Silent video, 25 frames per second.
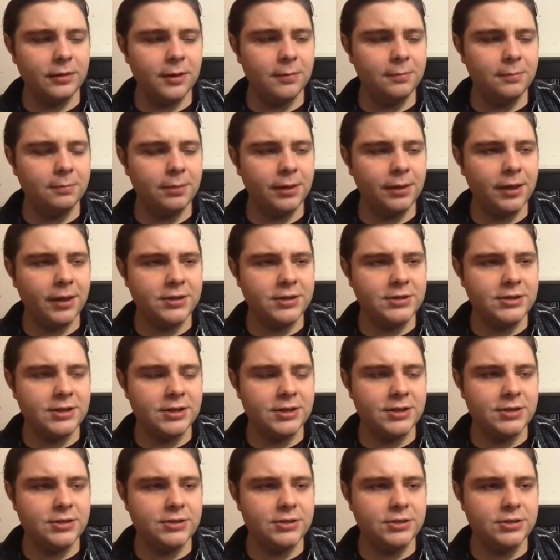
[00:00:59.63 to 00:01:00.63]
because it
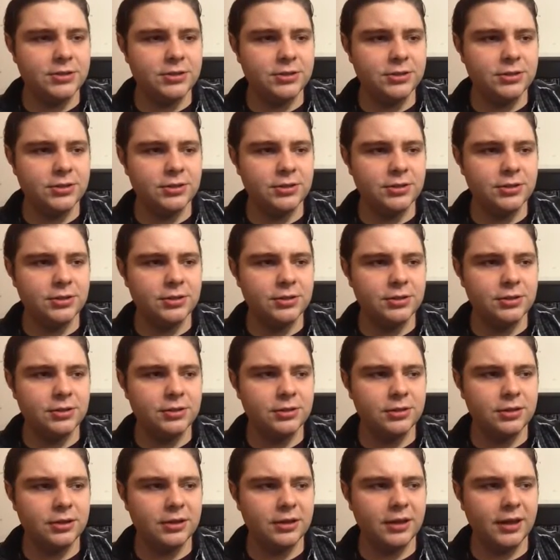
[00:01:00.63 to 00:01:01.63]
is,
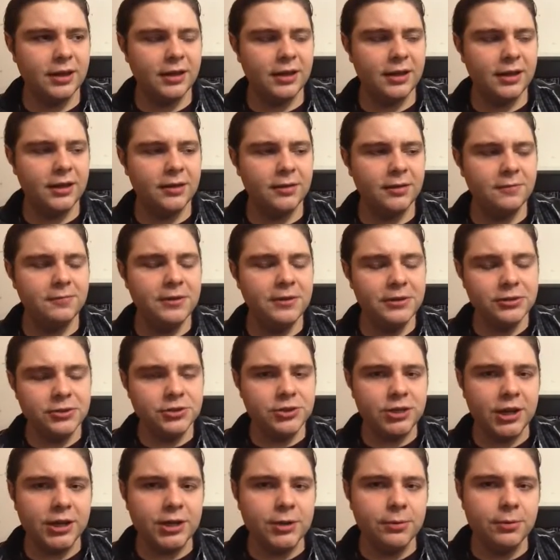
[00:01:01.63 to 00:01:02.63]
it feels
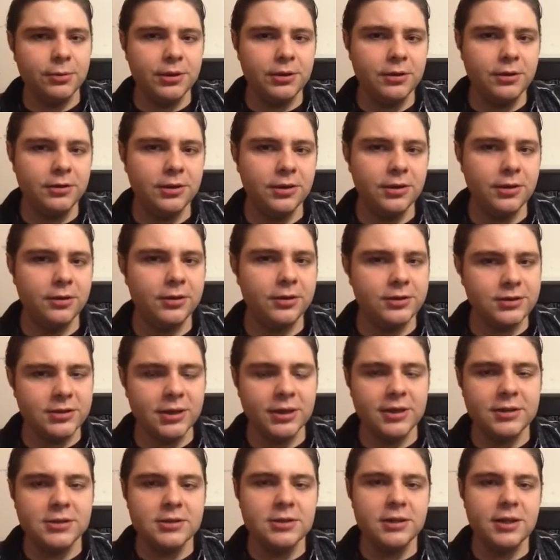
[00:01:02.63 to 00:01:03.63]
genuine, you know, it's like
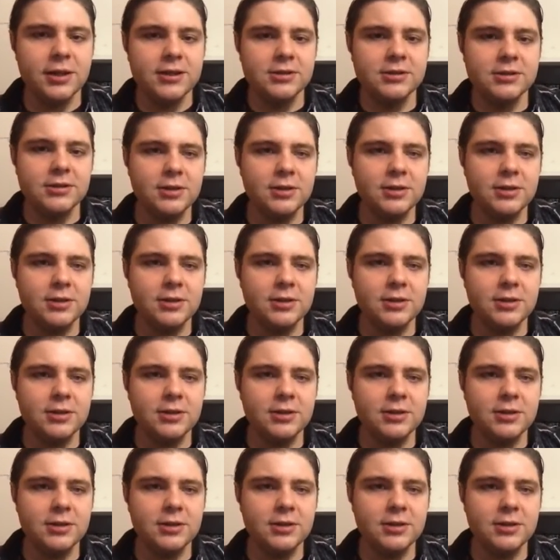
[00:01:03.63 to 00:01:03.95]
a slice of